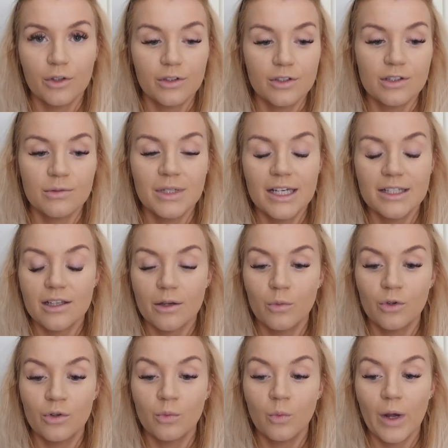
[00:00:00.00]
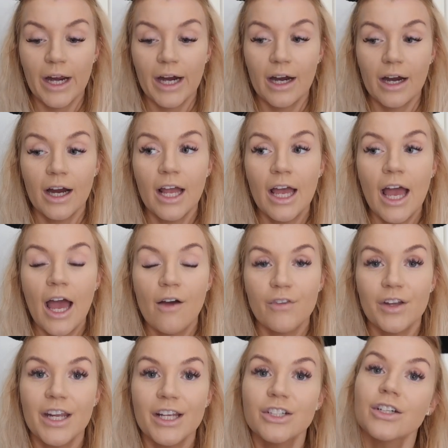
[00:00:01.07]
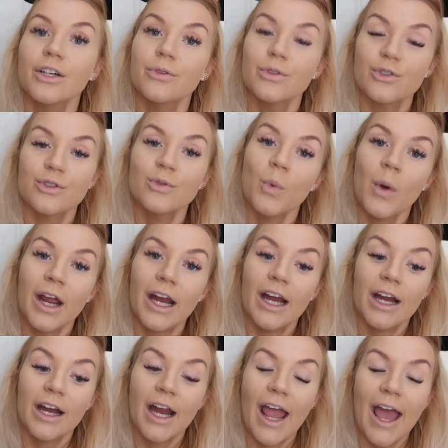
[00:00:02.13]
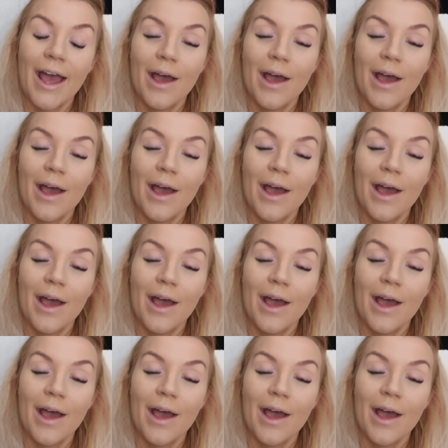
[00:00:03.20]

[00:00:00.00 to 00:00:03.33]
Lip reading: Because some days I wouldn't wear foundation, I would just wear